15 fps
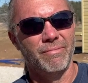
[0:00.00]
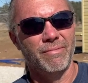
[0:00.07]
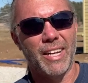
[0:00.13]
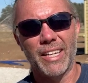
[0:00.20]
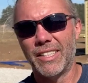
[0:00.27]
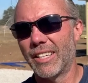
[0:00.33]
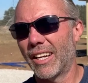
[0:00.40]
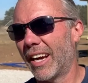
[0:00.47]

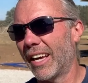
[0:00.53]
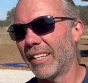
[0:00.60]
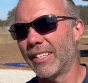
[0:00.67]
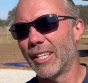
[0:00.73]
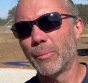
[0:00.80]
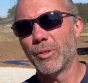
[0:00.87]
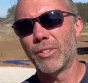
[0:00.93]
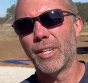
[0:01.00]
I tithe
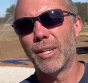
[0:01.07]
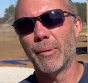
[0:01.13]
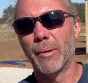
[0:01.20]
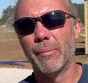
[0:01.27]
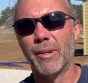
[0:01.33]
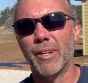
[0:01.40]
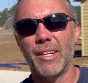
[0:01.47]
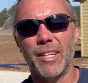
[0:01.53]
10% of my
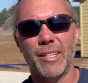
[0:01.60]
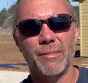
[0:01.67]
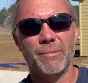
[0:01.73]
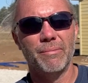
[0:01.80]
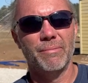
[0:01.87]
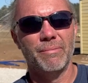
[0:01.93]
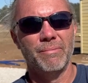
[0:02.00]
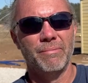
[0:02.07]
money.
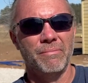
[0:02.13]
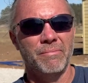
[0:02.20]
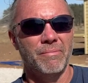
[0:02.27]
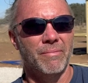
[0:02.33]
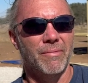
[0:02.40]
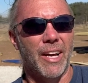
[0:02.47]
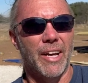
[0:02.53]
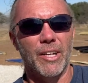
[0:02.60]

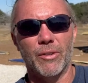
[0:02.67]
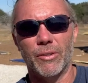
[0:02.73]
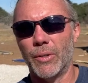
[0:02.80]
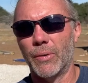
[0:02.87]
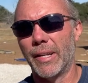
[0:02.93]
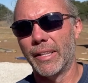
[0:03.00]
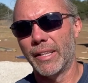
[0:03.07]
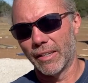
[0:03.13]
I don't do
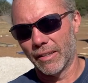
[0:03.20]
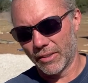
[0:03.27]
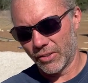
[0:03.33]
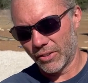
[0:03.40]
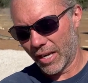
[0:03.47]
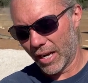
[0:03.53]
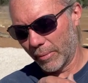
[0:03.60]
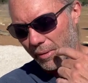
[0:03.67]
anything on the
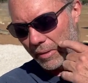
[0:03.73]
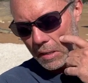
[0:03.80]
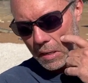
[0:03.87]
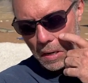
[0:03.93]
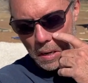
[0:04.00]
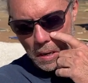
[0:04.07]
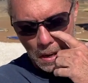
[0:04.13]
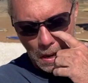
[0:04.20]
Sabbath
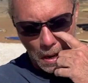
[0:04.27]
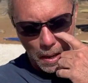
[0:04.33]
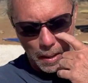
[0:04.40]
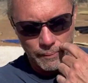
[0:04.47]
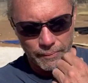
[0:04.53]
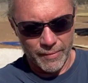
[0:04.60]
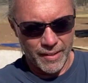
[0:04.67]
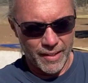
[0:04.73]
day.
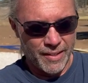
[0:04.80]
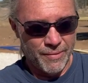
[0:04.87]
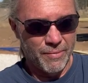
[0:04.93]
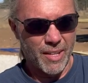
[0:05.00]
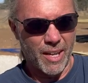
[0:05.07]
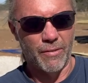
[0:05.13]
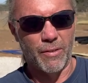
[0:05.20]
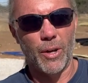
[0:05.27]

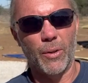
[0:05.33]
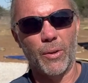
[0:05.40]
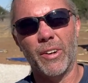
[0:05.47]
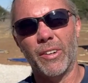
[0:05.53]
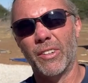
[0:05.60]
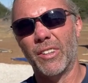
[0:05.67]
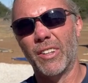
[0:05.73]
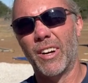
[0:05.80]
I follow all
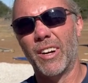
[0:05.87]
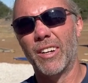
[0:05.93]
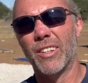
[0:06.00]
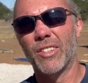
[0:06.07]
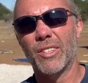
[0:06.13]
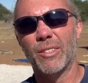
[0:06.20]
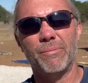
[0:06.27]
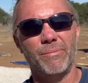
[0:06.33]
your
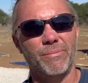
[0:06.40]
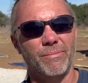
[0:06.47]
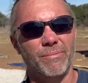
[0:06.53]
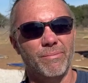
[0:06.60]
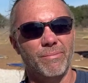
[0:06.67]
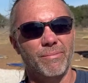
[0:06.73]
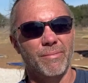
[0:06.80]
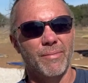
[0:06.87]
laws.
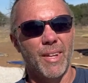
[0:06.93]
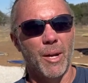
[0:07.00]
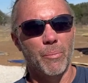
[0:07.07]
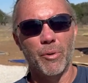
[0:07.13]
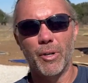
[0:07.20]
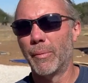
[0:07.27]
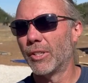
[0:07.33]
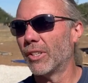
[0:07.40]

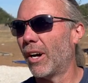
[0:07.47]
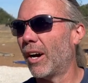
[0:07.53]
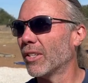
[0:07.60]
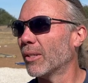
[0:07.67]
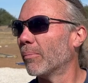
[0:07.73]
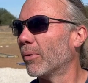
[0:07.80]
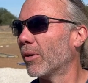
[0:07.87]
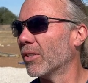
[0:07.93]
Pretty much an
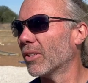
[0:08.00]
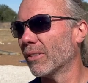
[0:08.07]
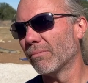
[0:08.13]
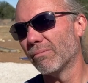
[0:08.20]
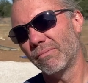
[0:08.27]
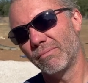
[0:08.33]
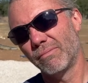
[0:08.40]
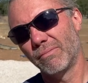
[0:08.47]
awesome person.
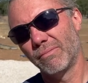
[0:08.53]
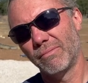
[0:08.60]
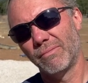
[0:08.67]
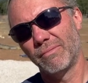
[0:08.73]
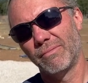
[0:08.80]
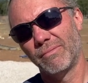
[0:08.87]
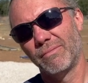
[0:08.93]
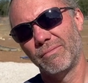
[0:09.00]

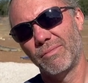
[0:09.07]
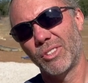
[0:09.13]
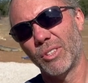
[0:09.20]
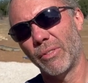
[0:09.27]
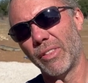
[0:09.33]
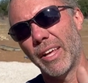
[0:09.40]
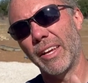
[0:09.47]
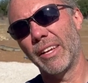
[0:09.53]
So
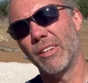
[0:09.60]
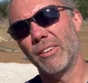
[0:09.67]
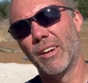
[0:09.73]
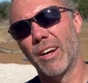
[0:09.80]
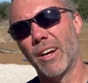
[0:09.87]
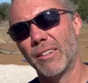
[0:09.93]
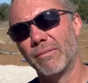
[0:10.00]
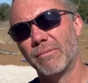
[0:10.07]
thank you,
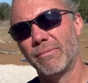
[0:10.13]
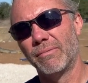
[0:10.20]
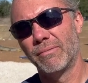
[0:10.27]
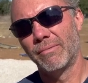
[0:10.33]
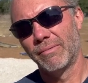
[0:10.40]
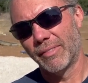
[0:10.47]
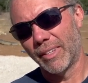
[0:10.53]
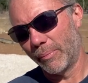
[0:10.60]
God.
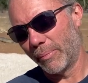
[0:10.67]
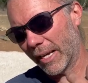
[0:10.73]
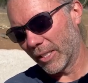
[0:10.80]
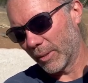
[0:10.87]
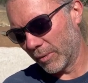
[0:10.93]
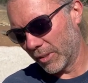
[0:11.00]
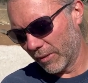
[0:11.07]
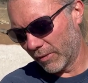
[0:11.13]
He pats
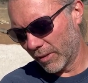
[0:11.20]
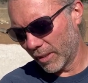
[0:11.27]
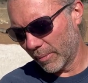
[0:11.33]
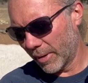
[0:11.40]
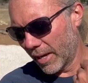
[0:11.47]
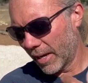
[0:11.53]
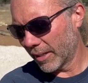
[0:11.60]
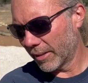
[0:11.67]
himself on the
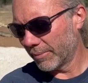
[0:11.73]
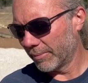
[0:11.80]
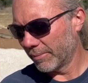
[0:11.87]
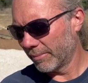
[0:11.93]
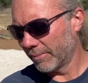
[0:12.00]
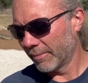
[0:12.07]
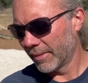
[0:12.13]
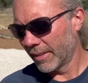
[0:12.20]
back.
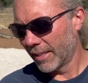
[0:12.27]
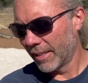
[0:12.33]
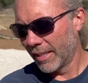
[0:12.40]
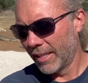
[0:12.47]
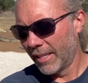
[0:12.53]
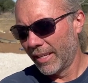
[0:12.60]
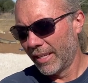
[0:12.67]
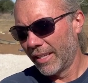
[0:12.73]

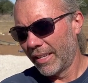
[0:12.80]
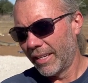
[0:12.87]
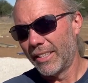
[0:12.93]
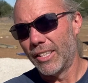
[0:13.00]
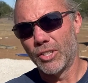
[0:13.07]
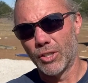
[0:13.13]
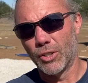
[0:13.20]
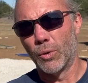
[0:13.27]

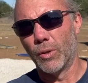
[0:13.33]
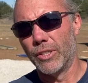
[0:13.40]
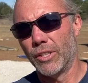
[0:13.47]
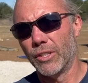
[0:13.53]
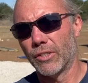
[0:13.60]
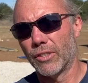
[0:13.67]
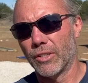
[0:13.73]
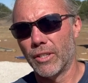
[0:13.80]
This is the story
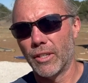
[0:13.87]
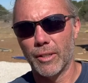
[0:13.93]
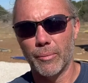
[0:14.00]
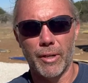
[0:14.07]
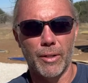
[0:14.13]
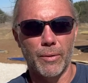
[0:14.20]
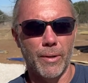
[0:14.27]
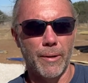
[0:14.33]
Jesus is telling,
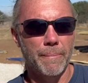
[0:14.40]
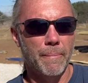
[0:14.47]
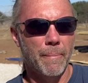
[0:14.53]
by the way.